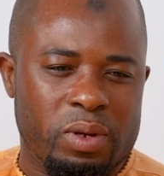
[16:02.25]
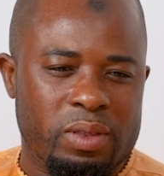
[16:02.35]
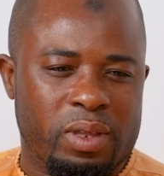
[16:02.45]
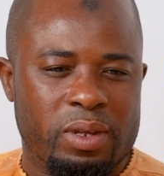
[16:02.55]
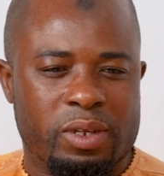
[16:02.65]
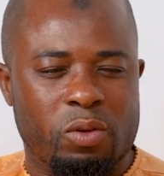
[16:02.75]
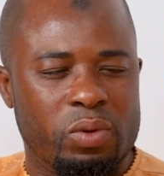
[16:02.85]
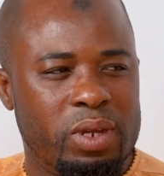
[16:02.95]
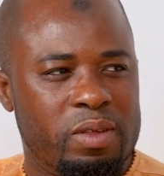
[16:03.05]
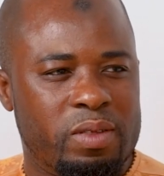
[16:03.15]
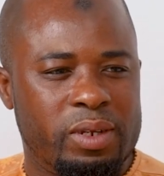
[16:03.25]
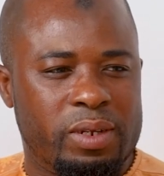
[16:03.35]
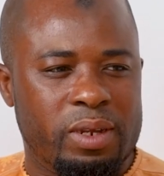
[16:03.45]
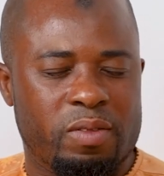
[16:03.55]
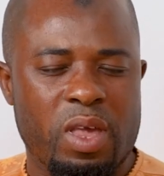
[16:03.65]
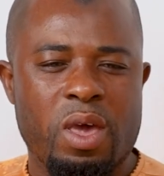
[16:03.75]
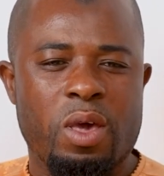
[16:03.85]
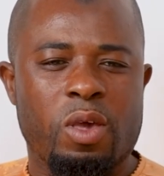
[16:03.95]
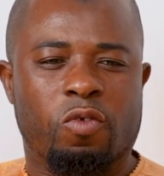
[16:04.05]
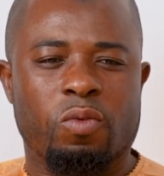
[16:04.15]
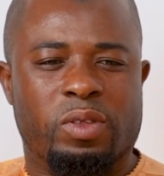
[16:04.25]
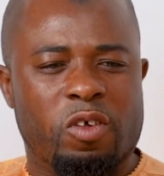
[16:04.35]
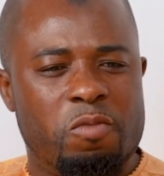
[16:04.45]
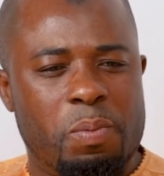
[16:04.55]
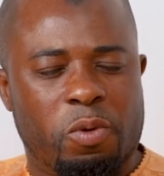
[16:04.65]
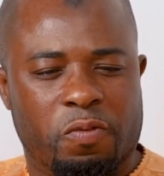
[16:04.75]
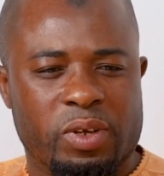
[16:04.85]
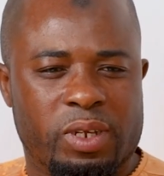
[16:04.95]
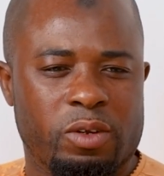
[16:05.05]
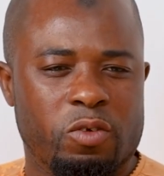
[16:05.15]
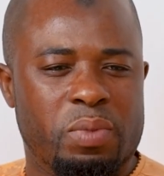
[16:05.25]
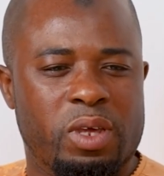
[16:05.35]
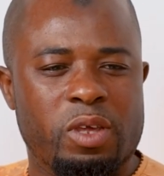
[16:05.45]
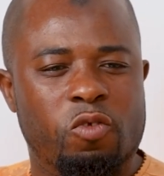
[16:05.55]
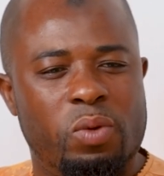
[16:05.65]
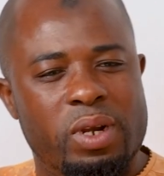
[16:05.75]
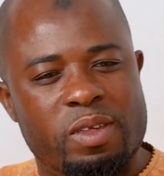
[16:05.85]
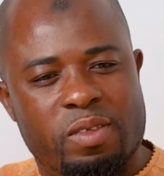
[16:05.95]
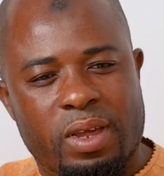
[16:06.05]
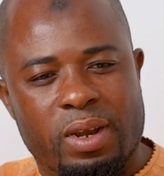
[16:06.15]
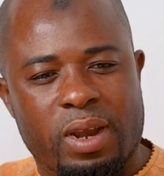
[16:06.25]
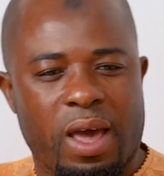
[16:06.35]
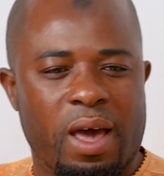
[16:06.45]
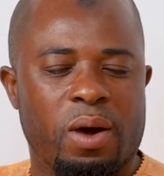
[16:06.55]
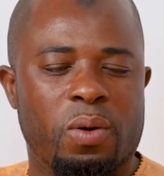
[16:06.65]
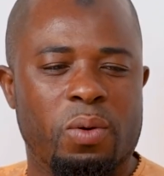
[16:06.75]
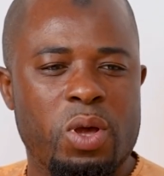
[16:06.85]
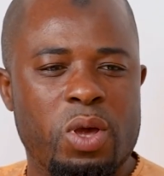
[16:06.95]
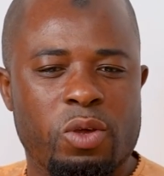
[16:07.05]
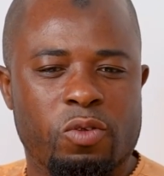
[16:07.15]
on international organizations. So in terms of my profession, you begin to understand how